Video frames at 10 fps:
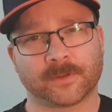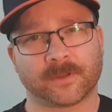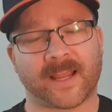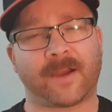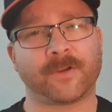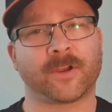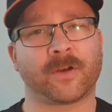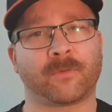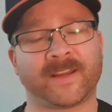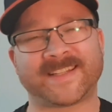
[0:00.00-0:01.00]
How are you going to
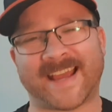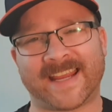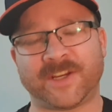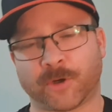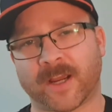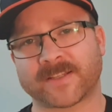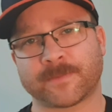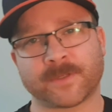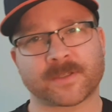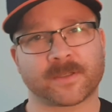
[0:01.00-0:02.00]
retain your
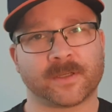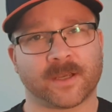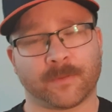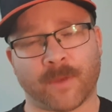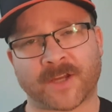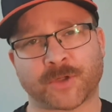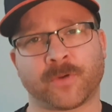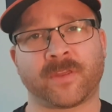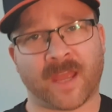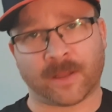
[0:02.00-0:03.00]
customers and make sure
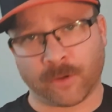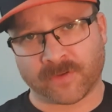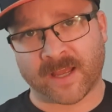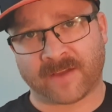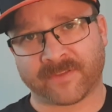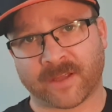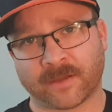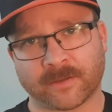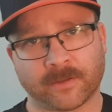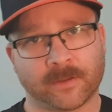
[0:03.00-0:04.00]
they're looked after?
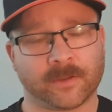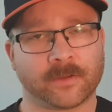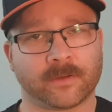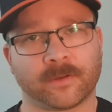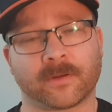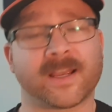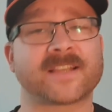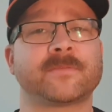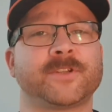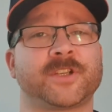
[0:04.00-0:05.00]
Your
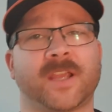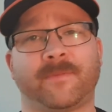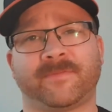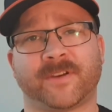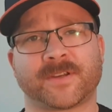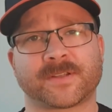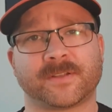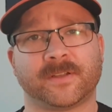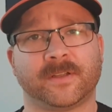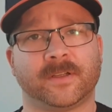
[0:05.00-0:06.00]
customers should come first.
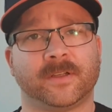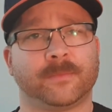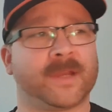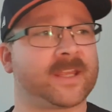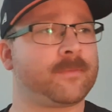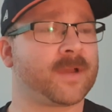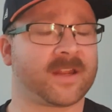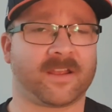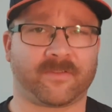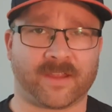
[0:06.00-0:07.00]
Making
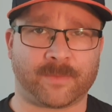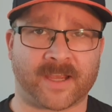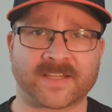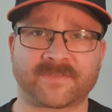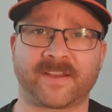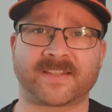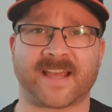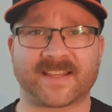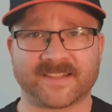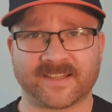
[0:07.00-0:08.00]
money off eBay is
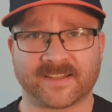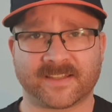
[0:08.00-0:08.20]
fantastic,